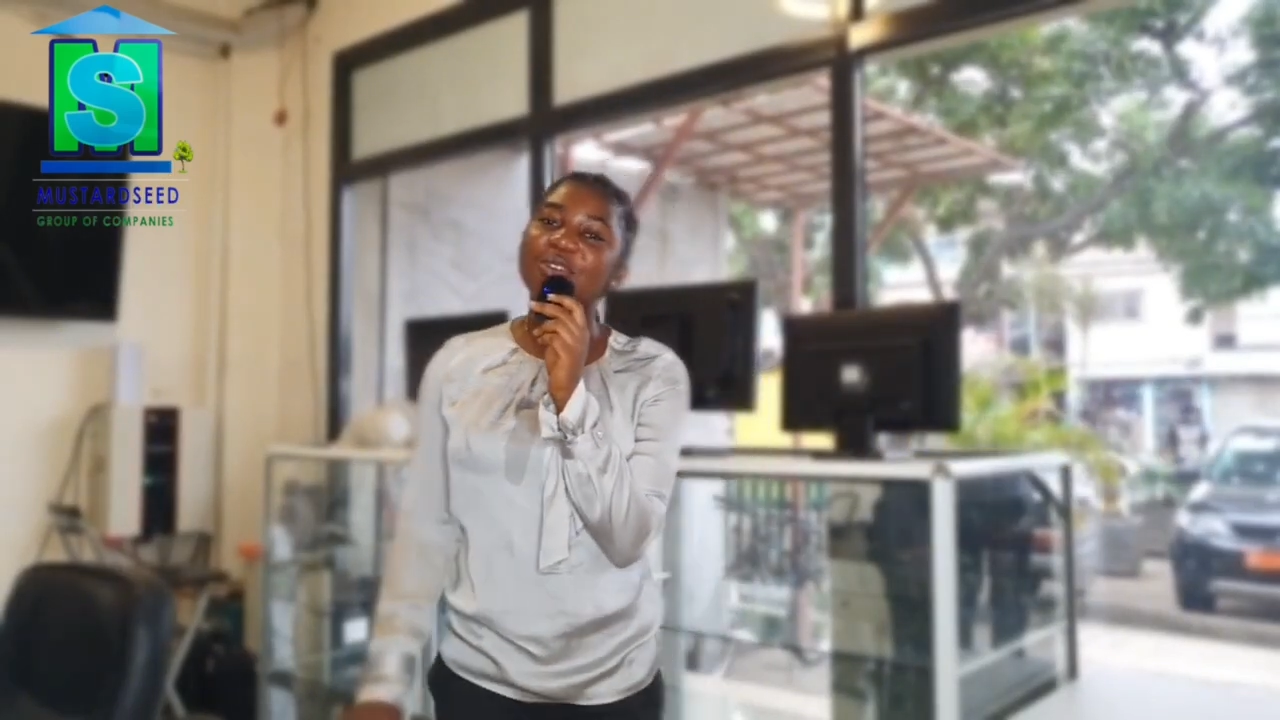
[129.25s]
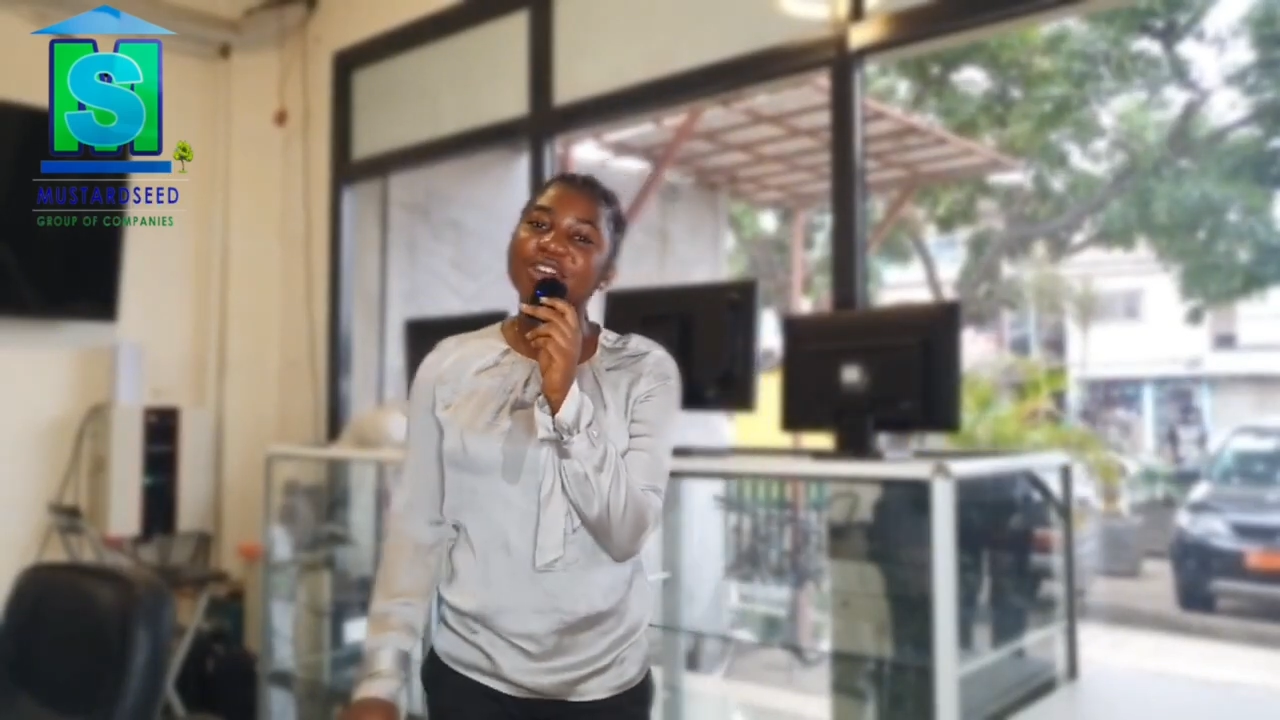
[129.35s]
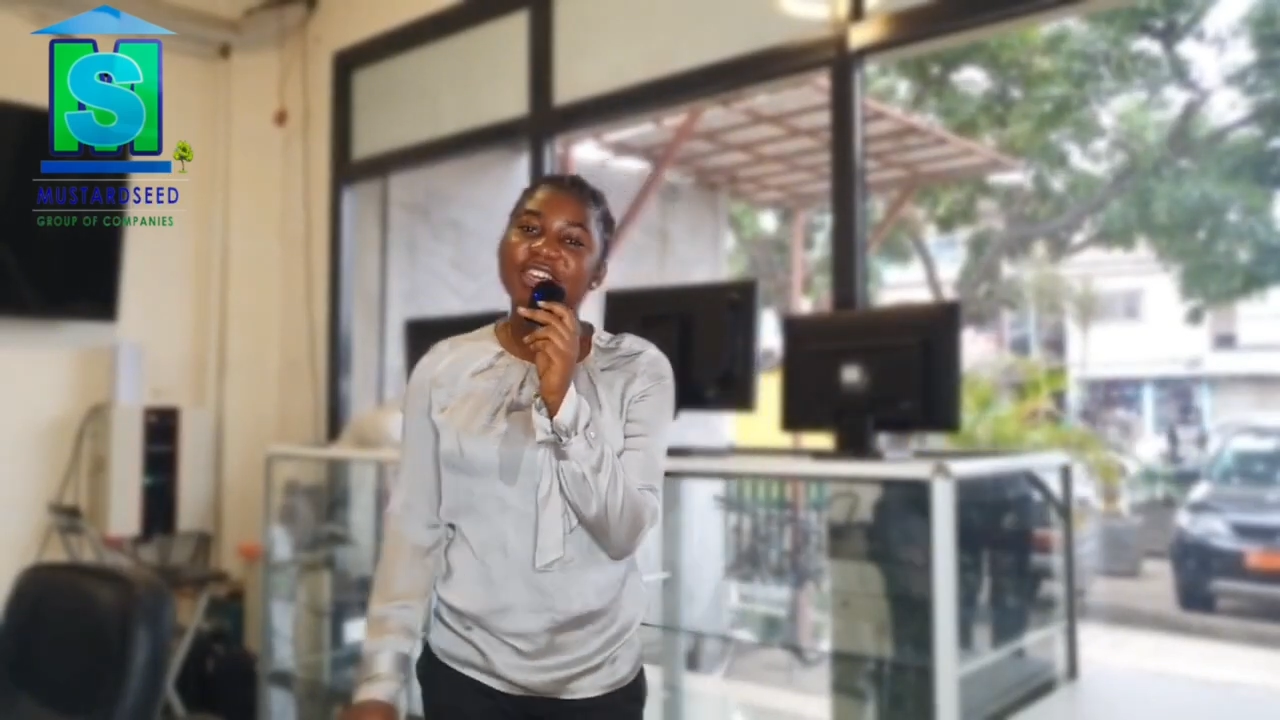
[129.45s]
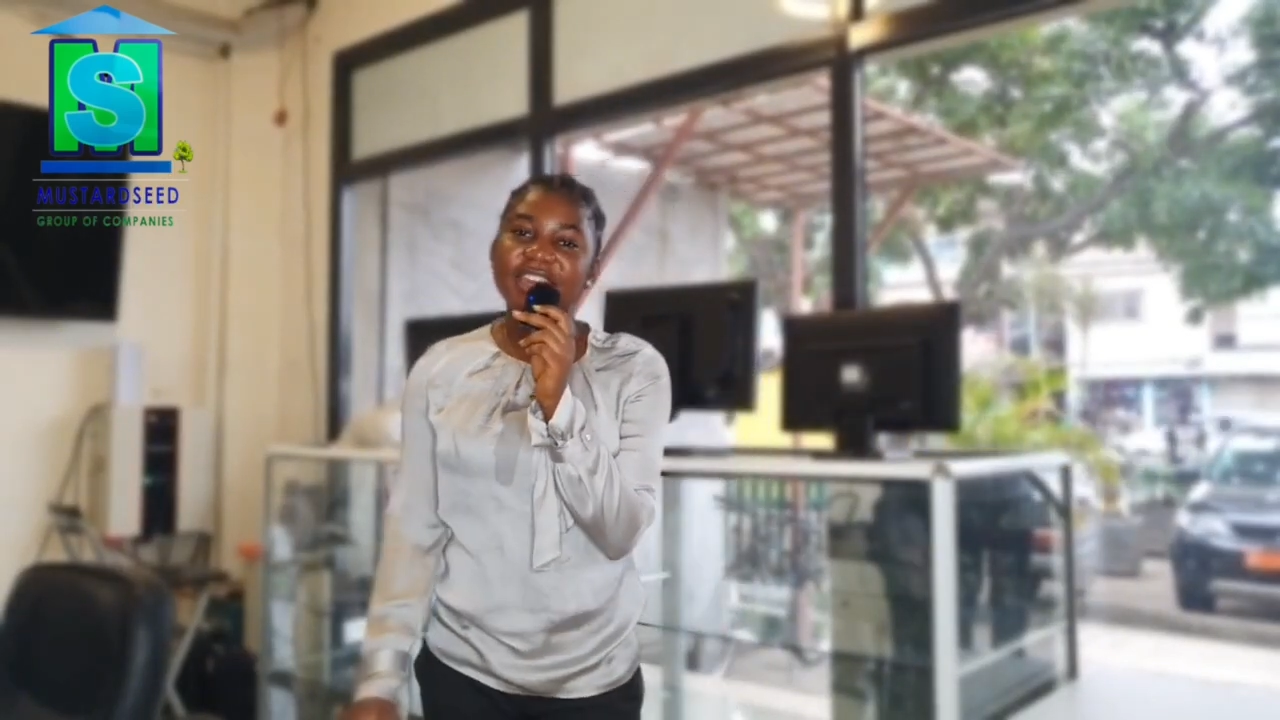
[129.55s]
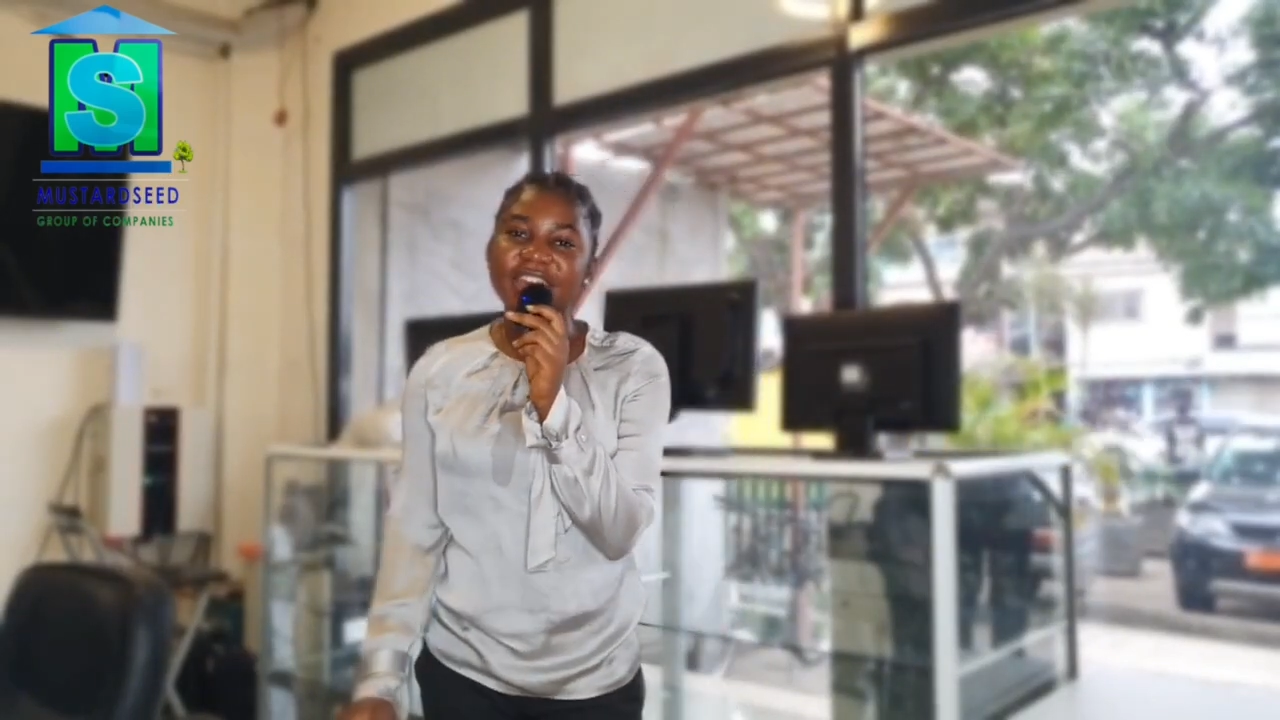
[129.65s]

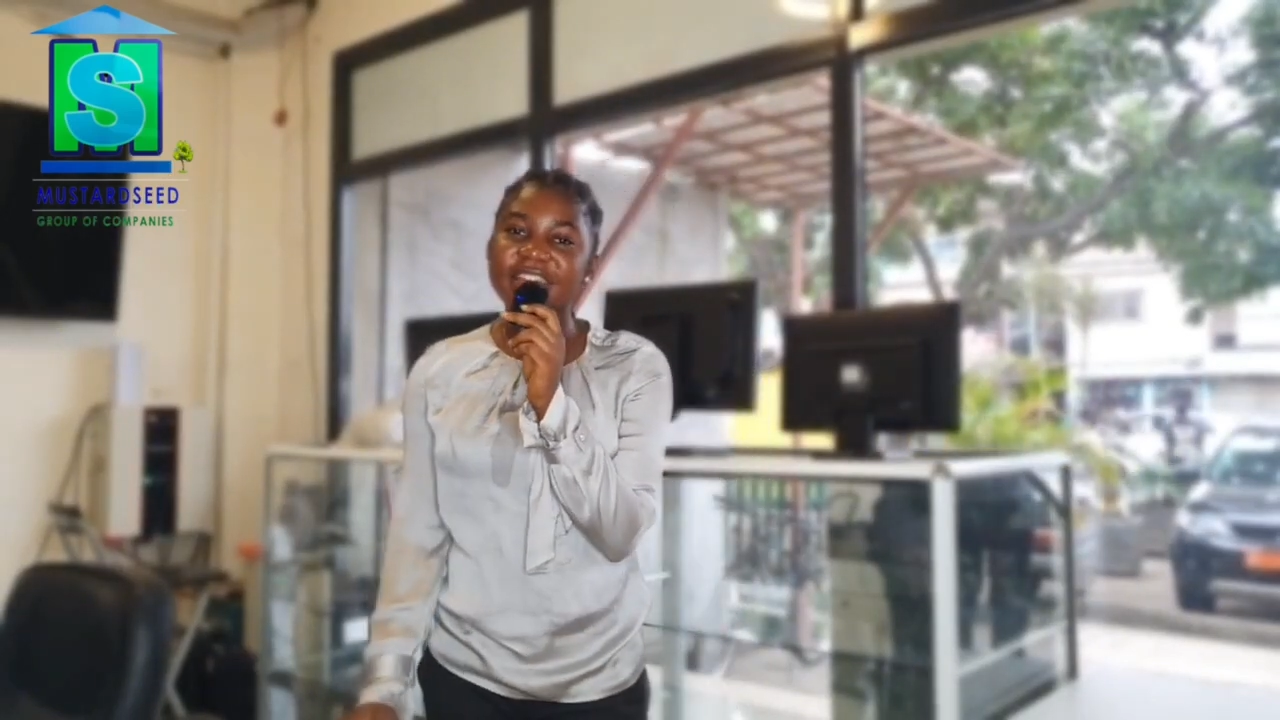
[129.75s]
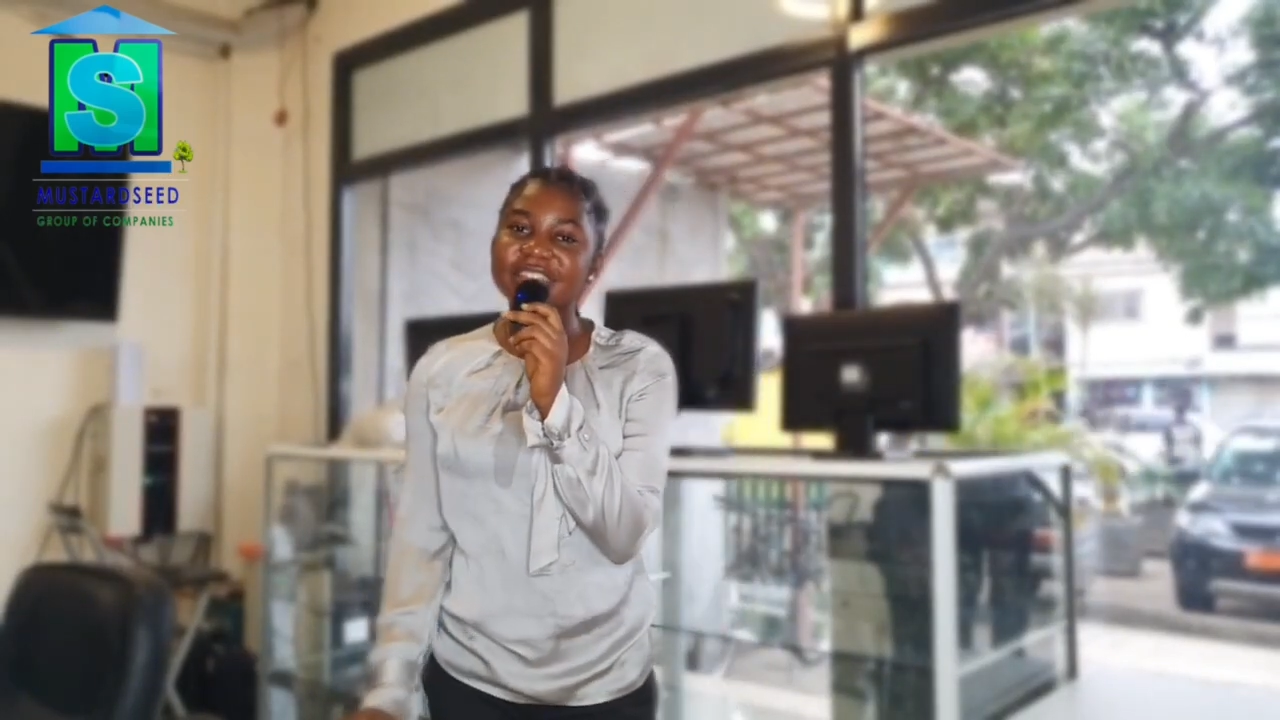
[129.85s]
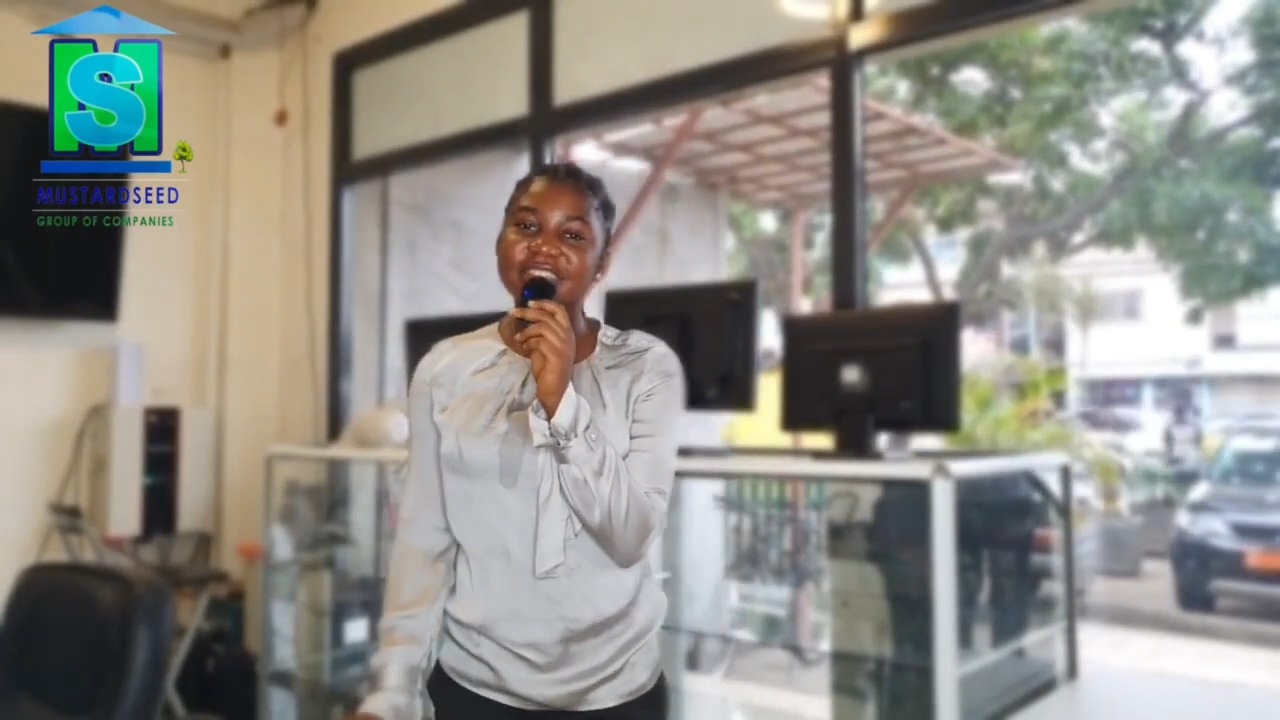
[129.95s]
years,